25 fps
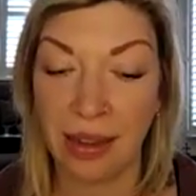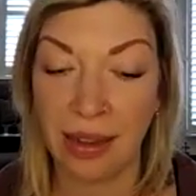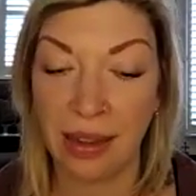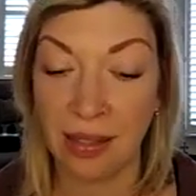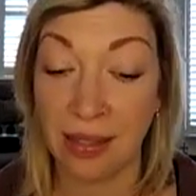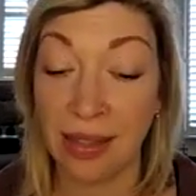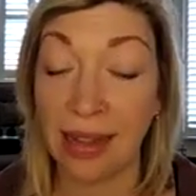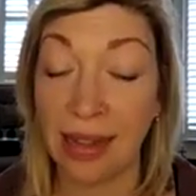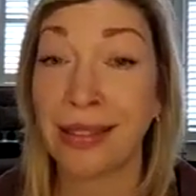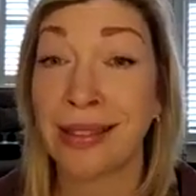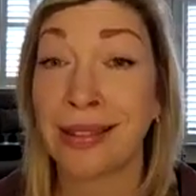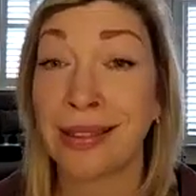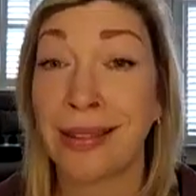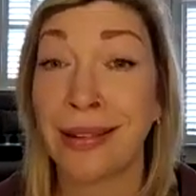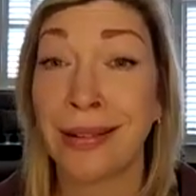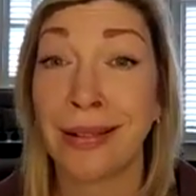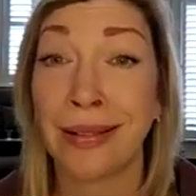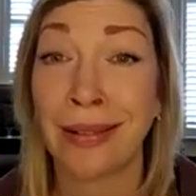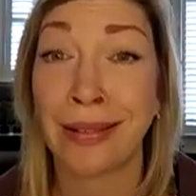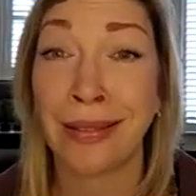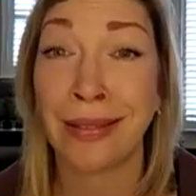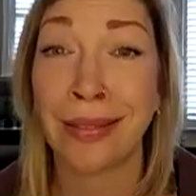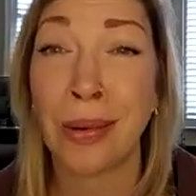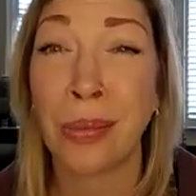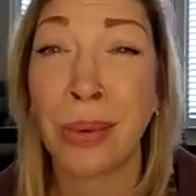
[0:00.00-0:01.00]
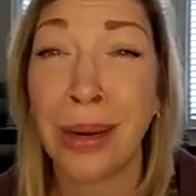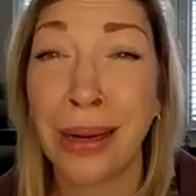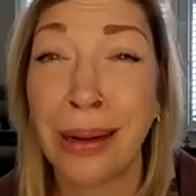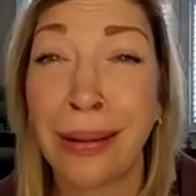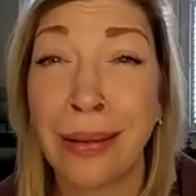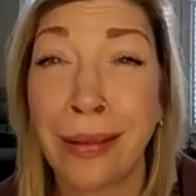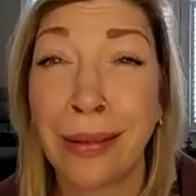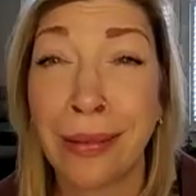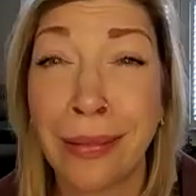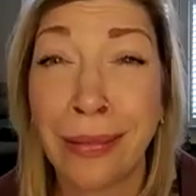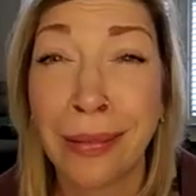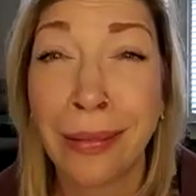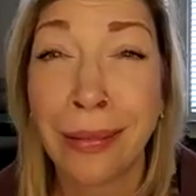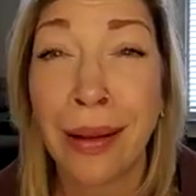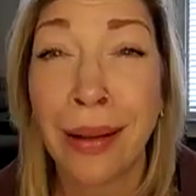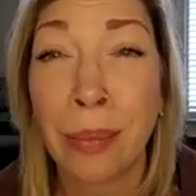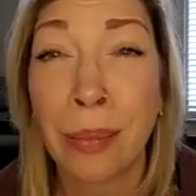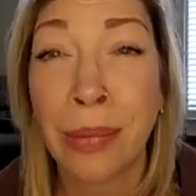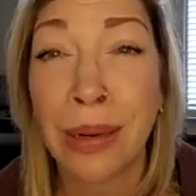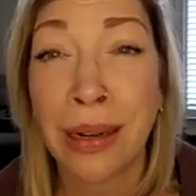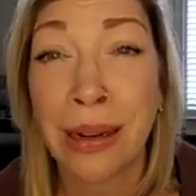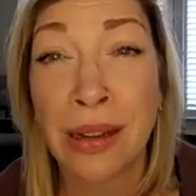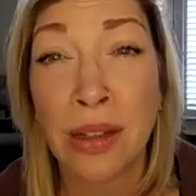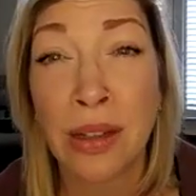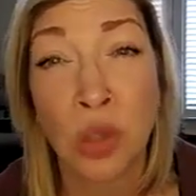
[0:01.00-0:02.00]
That's the winning
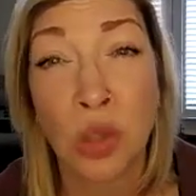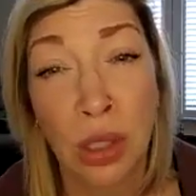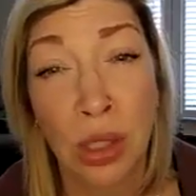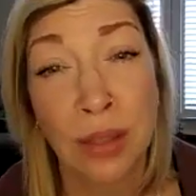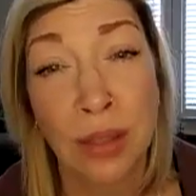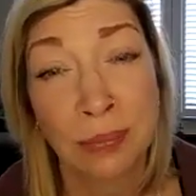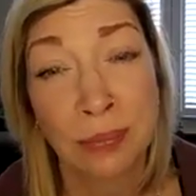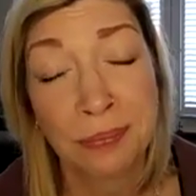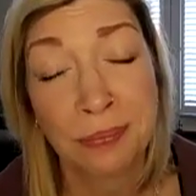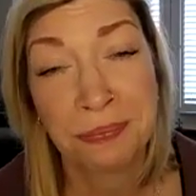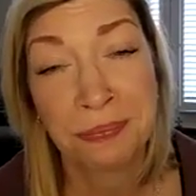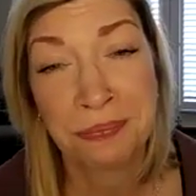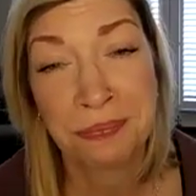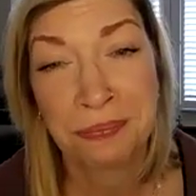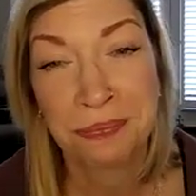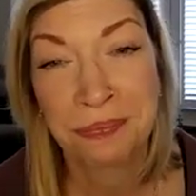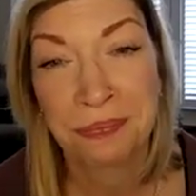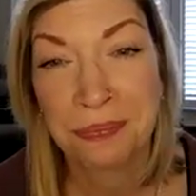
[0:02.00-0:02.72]
combination.